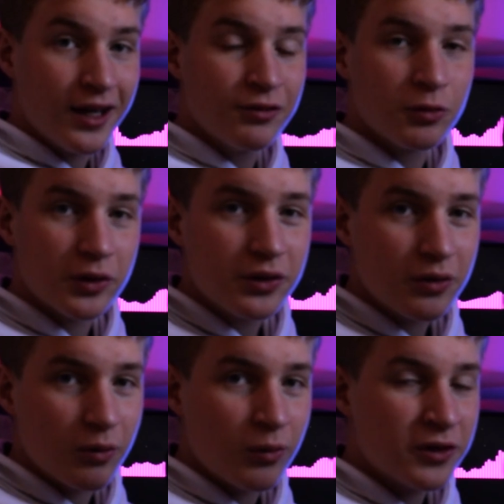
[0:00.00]
Hey
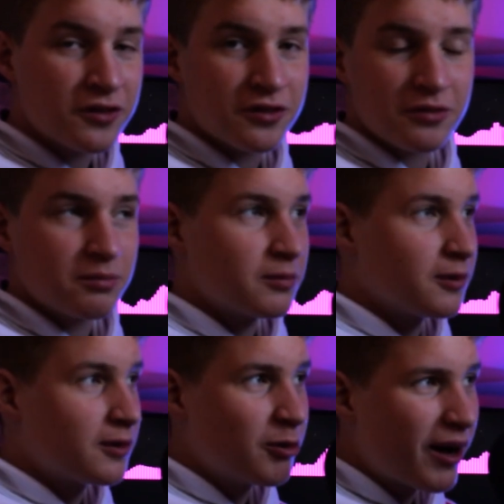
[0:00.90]
everyone, what's
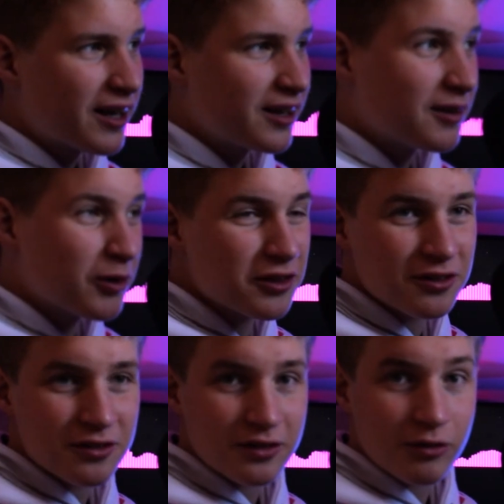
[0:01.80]
cracking,
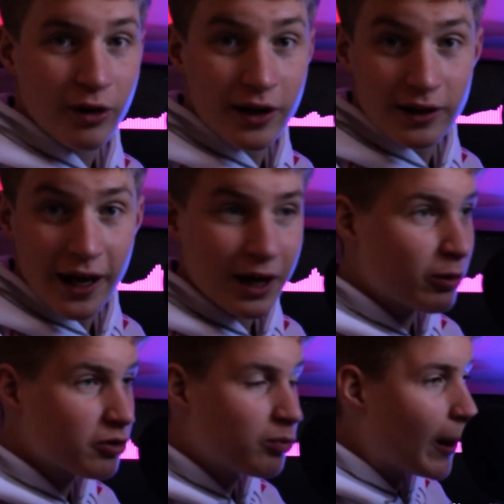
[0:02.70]
what's crack-a-lacking,
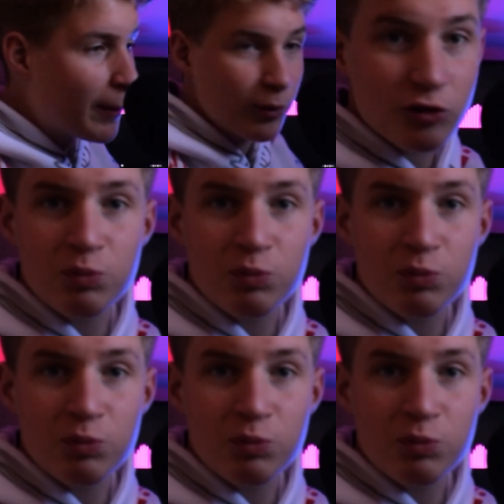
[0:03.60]
what's popping, what's